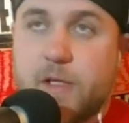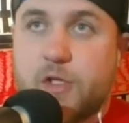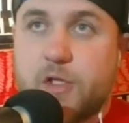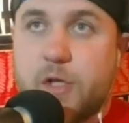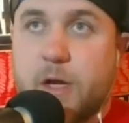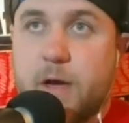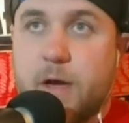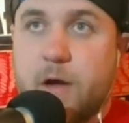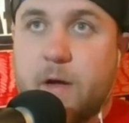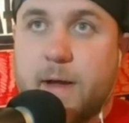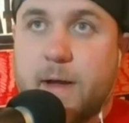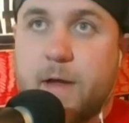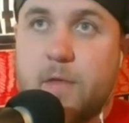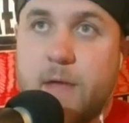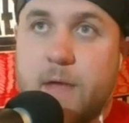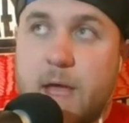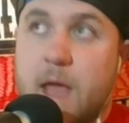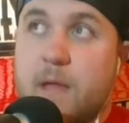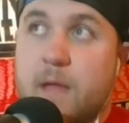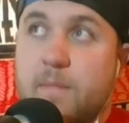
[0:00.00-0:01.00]
and Johnny
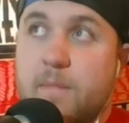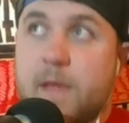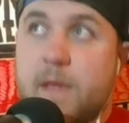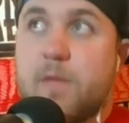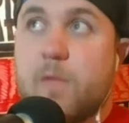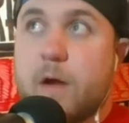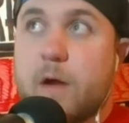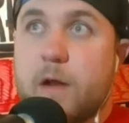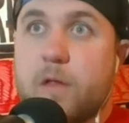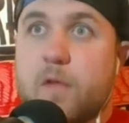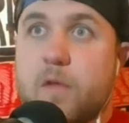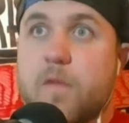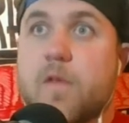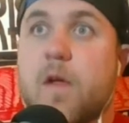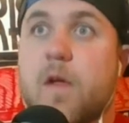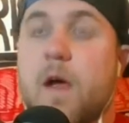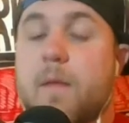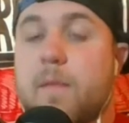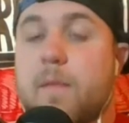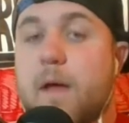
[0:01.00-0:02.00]
Gargano can be one of those
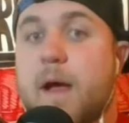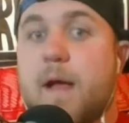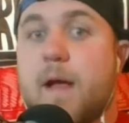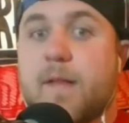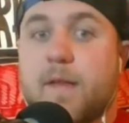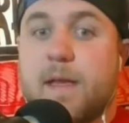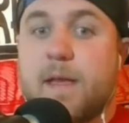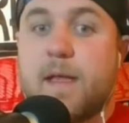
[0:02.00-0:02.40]
top guys,